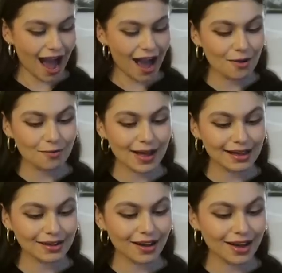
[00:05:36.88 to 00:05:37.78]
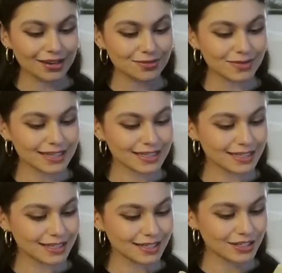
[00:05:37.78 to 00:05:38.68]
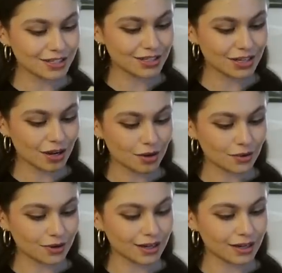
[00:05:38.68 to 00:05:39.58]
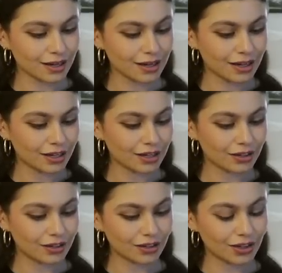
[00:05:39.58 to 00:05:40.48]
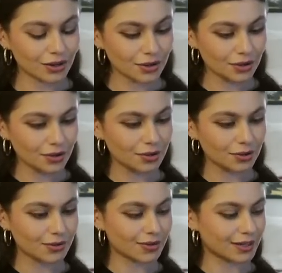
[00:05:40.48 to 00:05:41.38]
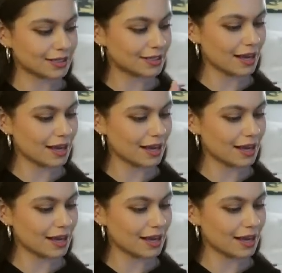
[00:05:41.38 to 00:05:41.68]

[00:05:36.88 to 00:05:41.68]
oh my gosh, wait, this is so cute